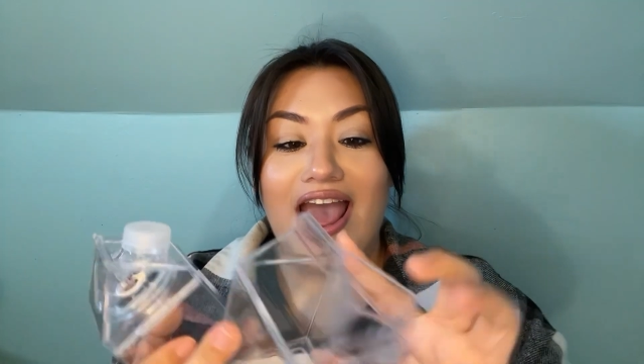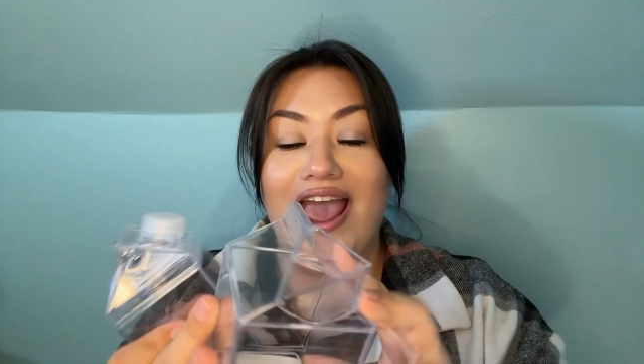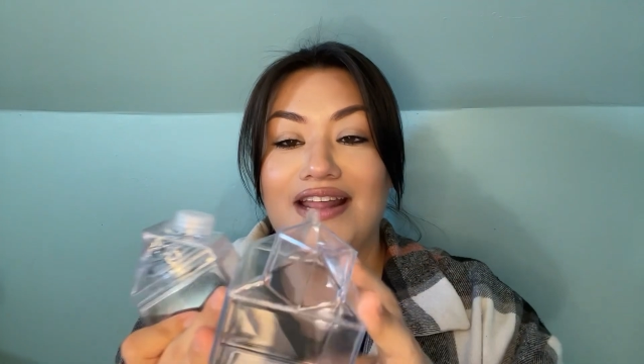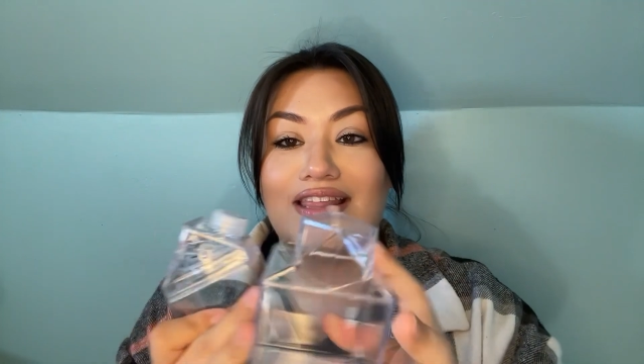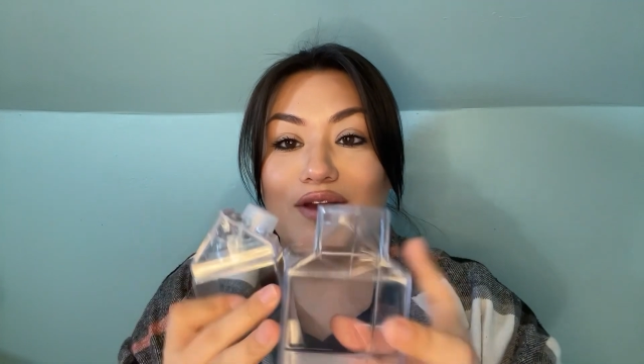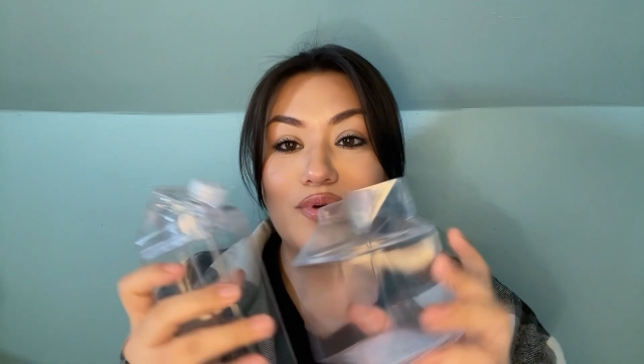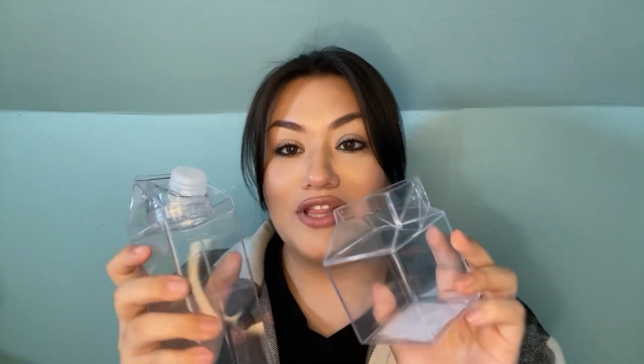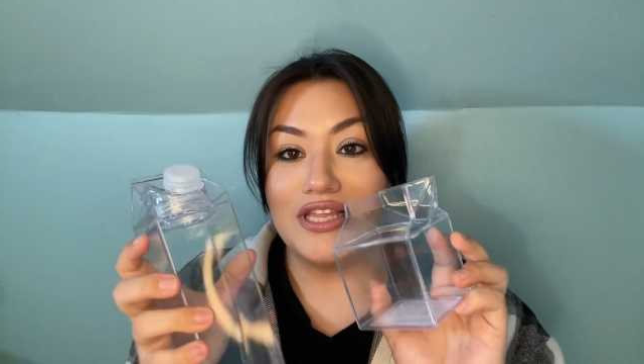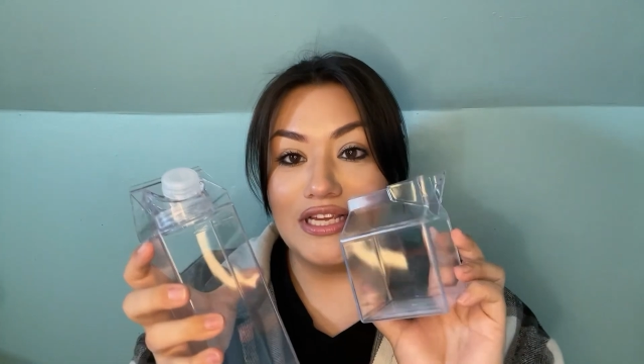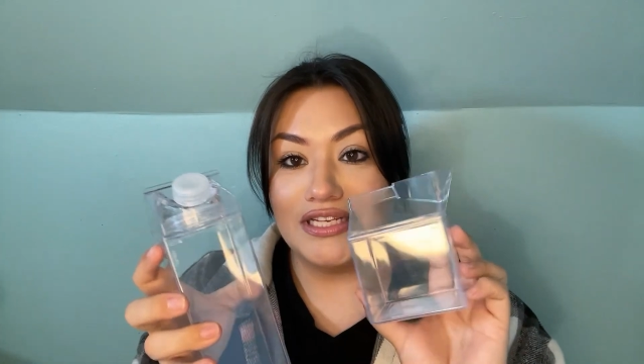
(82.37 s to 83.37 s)
and they were
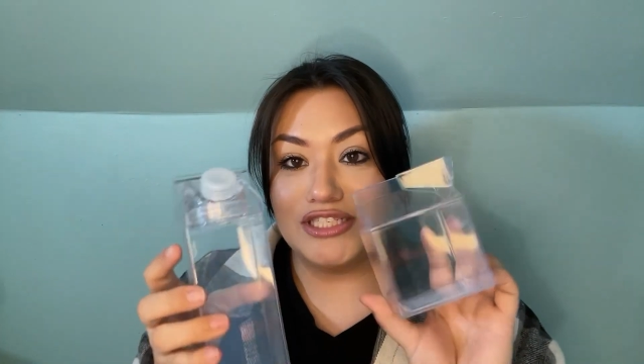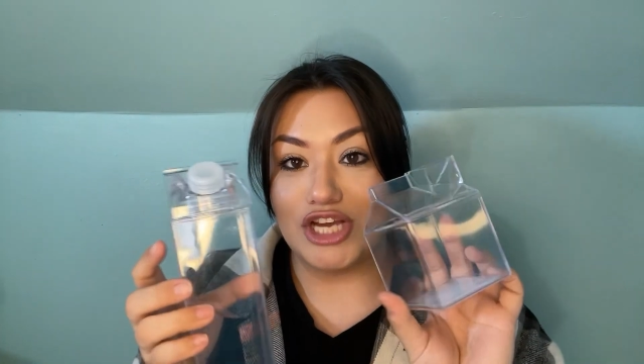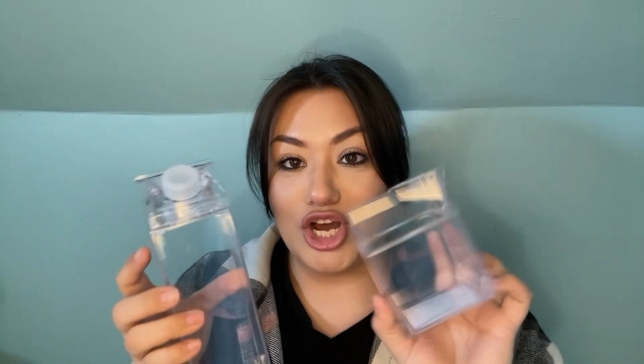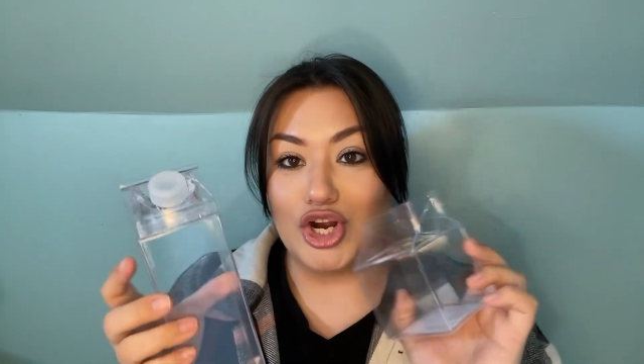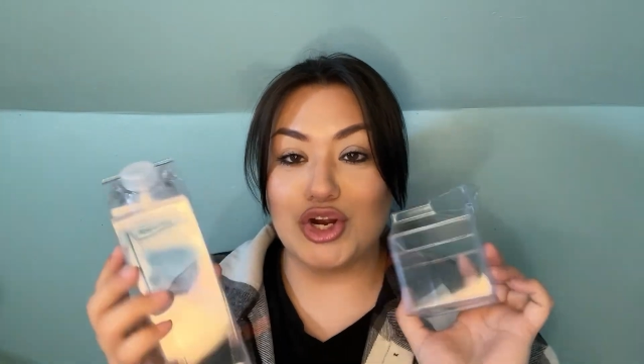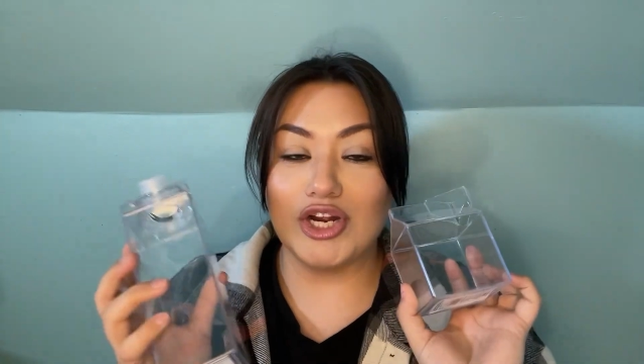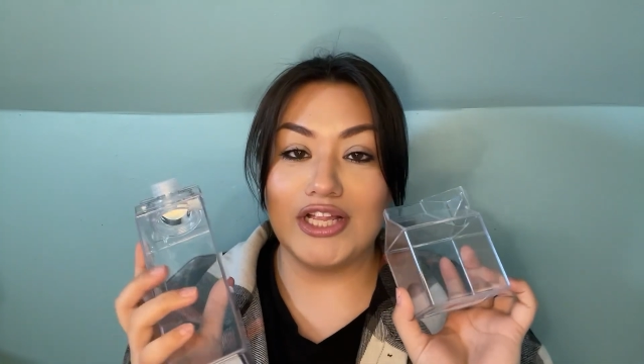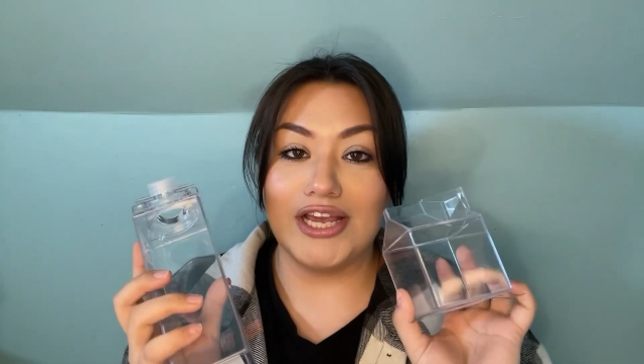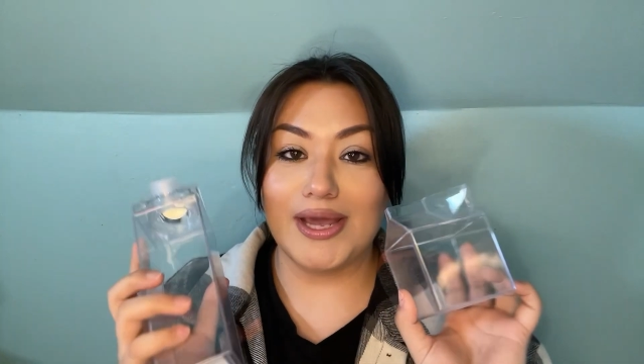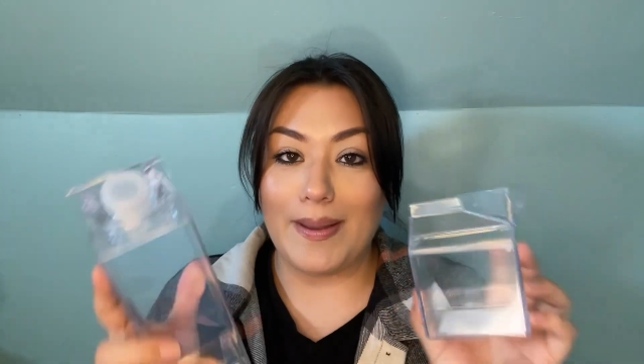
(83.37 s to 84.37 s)
these
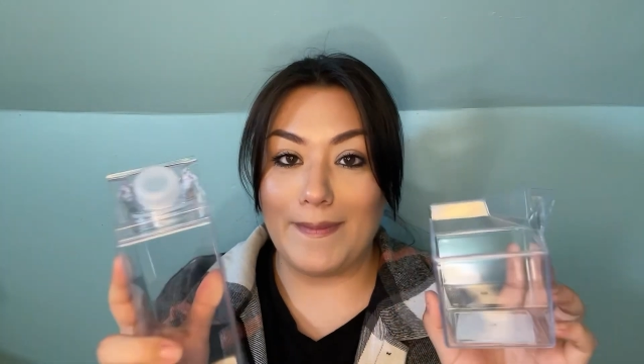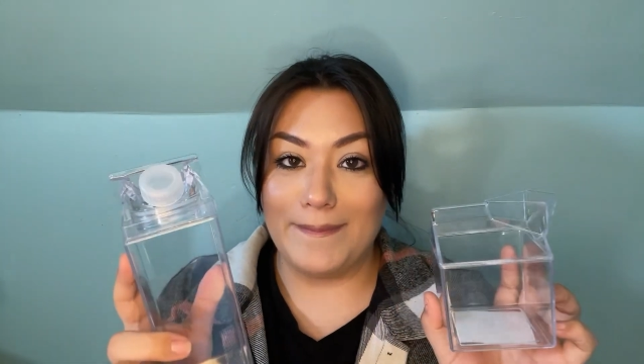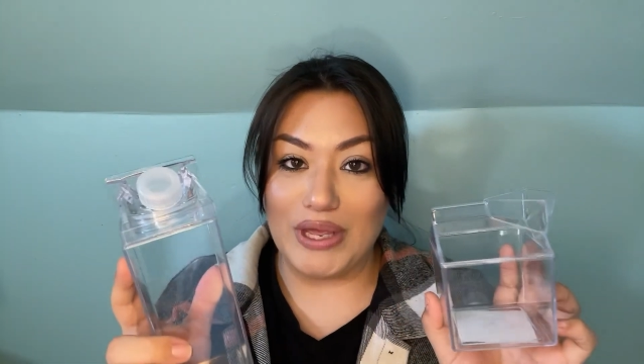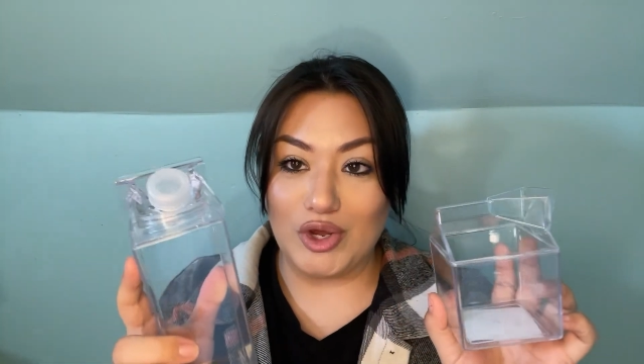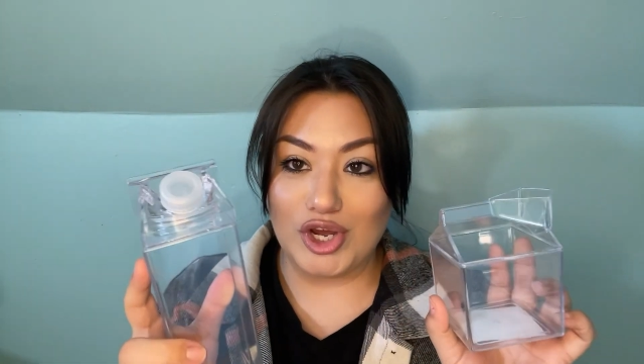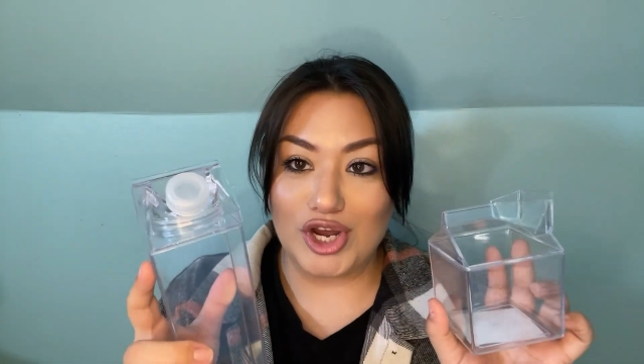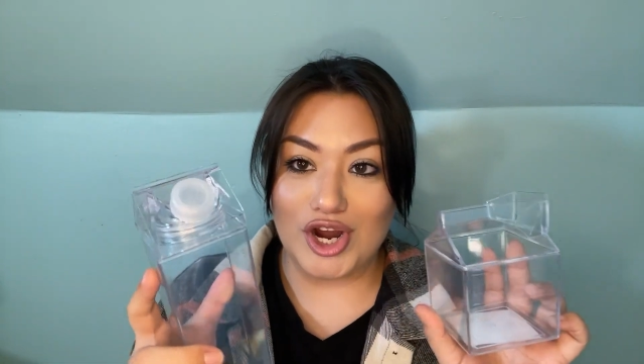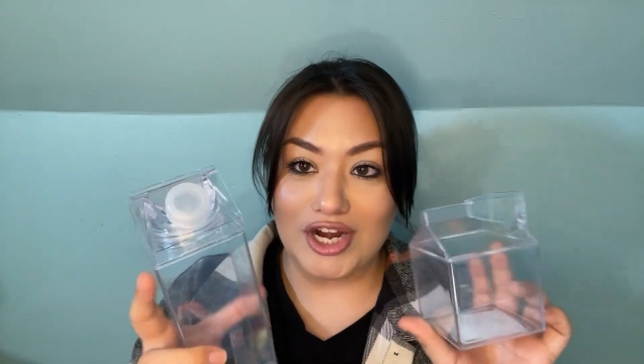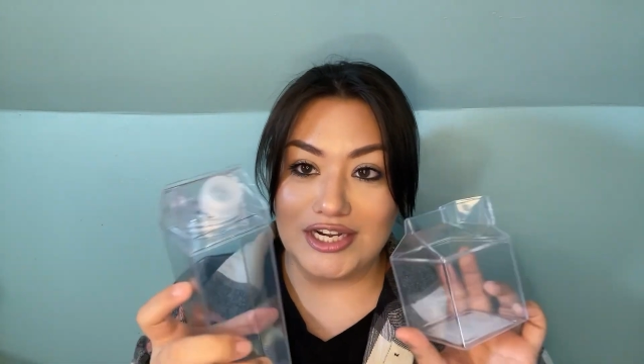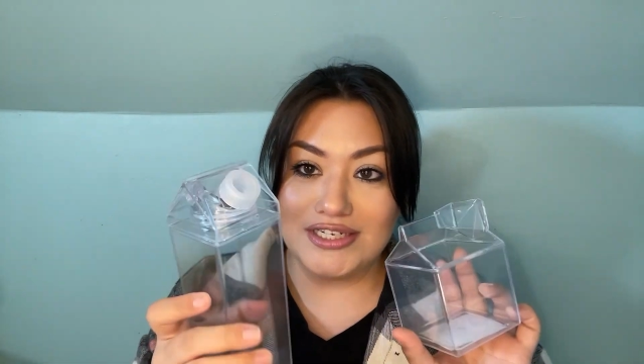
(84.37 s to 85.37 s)
acrylic milk
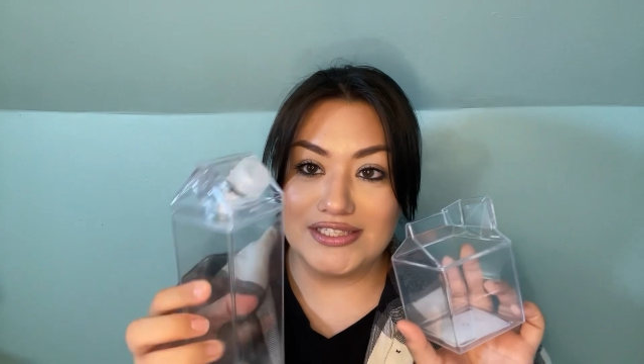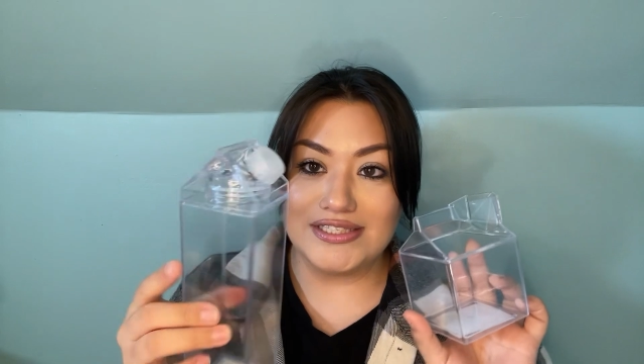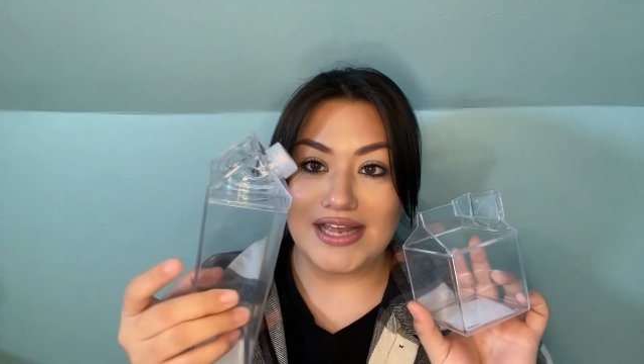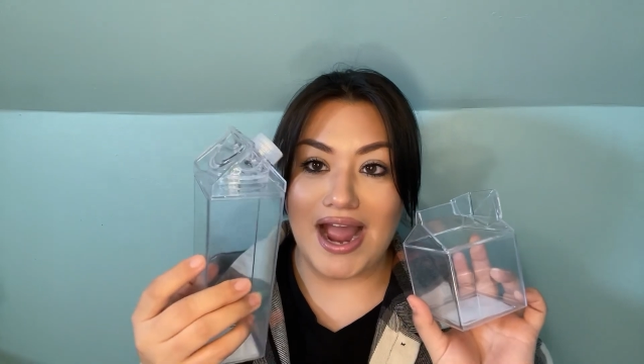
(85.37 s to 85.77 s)
cartons.